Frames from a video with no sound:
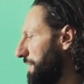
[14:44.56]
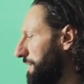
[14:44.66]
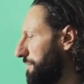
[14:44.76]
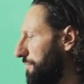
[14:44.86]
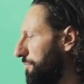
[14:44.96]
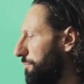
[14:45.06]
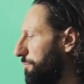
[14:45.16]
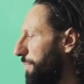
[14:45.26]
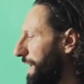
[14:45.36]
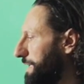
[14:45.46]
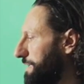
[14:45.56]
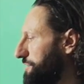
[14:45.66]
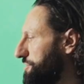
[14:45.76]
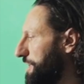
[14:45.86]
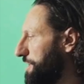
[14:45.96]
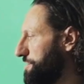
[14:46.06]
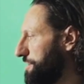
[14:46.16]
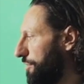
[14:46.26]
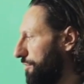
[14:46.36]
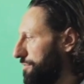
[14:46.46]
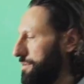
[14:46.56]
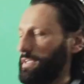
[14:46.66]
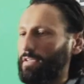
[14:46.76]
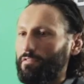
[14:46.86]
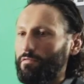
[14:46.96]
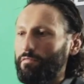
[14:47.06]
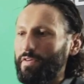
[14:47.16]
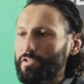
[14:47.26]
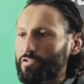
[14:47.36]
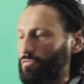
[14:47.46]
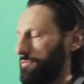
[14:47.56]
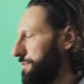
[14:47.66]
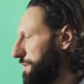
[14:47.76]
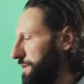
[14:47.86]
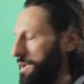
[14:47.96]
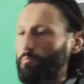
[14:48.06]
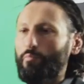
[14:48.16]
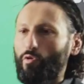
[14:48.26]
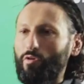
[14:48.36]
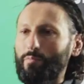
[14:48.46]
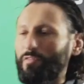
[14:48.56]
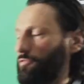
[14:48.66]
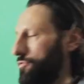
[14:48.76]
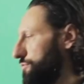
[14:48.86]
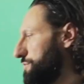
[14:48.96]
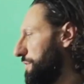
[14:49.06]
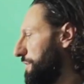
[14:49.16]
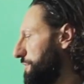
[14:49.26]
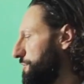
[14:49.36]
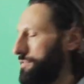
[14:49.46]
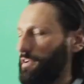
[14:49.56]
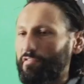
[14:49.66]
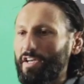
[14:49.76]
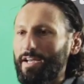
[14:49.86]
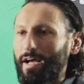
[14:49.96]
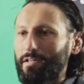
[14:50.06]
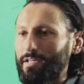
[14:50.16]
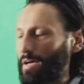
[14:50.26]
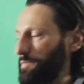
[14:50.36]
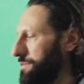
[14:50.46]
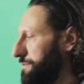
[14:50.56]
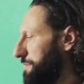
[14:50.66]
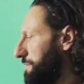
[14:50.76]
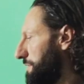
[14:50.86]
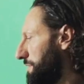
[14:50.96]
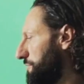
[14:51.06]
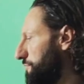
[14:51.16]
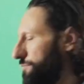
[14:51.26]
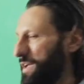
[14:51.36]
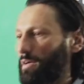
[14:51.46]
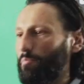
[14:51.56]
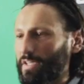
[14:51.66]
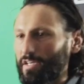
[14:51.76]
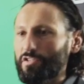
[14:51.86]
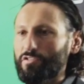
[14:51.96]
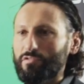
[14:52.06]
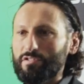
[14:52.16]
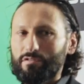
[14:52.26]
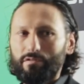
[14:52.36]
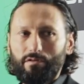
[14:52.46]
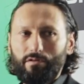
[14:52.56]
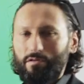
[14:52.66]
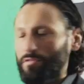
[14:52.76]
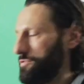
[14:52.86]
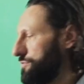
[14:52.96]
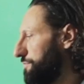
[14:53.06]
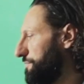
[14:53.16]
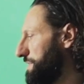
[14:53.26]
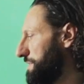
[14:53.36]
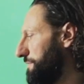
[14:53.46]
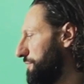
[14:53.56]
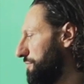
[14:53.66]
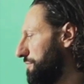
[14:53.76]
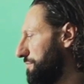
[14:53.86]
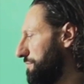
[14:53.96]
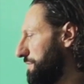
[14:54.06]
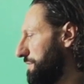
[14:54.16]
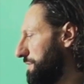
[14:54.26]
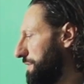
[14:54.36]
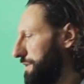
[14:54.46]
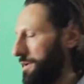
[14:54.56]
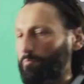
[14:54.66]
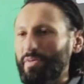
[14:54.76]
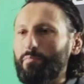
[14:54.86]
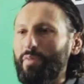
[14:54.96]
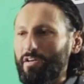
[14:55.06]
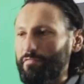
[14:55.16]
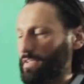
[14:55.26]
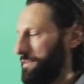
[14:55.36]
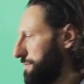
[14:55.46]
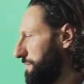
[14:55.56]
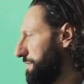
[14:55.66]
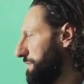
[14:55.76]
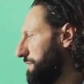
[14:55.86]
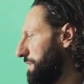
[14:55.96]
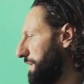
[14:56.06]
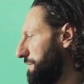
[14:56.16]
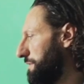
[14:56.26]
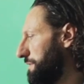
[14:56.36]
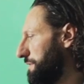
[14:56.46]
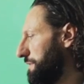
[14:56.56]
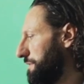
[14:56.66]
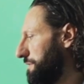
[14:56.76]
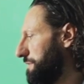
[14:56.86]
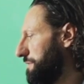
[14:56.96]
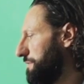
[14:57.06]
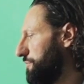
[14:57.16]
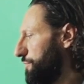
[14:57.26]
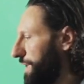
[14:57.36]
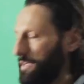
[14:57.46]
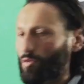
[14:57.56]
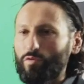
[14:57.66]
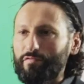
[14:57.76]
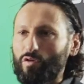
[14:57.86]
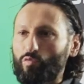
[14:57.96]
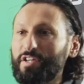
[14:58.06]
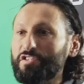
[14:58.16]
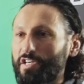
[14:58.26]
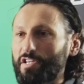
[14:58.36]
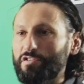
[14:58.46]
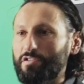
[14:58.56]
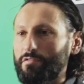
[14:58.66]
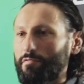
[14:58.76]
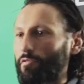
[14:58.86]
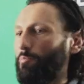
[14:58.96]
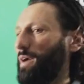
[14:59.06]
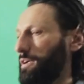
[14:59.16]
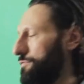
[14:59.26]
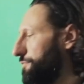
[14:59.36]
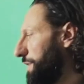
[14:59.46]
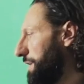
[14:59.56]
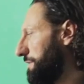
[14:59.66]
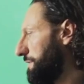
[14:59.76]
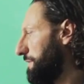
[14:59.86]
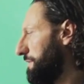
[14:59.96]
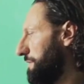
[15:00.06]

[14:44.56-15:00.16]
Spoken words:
And by changing only fixture and program, of course, you can really adapt to many applications. So this gives you a big benefit. And together with the quick change from part to part,